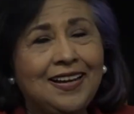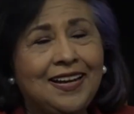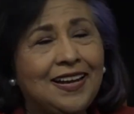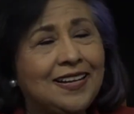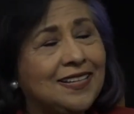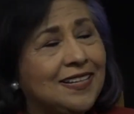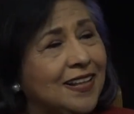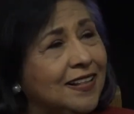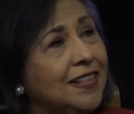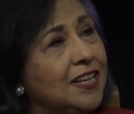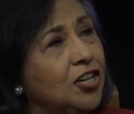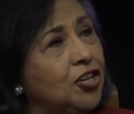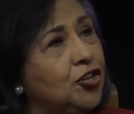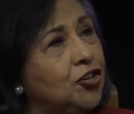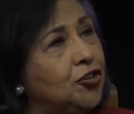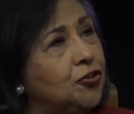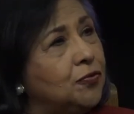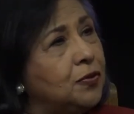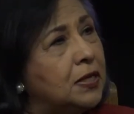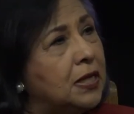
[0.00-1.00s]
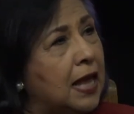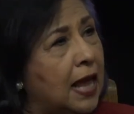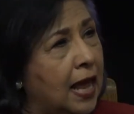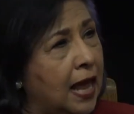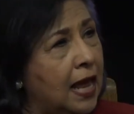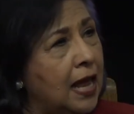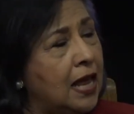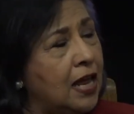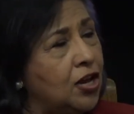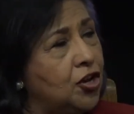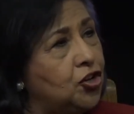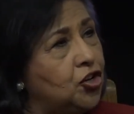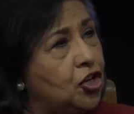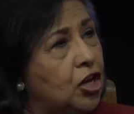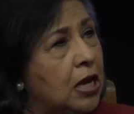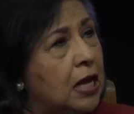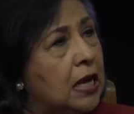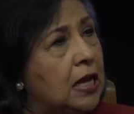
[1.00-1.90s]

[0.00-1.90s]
it has nothing to do with age.